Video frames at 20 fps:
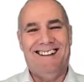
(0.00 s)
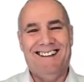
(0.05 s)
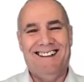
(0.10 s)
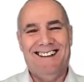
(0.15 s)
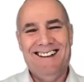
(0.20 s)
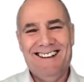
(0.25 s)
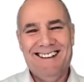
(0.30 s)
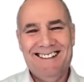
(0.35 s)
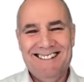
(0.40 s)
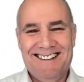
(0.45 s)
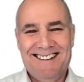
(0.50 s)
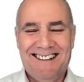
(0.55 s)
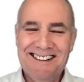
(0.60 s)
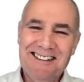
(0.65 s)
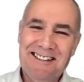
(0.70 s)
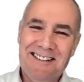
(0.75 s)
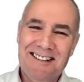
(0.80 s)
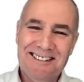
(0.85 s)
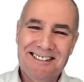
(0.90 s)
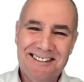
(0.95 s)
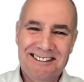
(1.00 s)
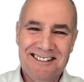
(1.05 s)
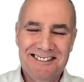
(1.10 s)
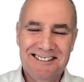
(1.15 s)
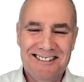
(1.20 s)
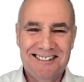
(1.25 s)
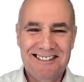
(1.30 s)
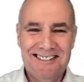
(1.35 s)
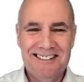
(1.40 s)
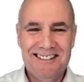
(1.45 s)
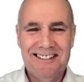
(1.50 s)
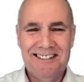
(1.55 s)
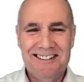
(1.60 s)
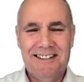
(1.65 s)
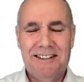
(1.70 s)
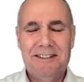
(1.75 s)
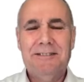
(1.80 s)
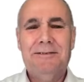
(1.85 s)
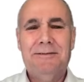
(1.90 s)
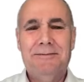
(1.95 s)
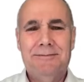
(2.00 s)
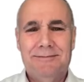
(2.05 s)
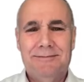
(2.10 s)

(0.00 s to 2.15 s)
was 12 or 30. There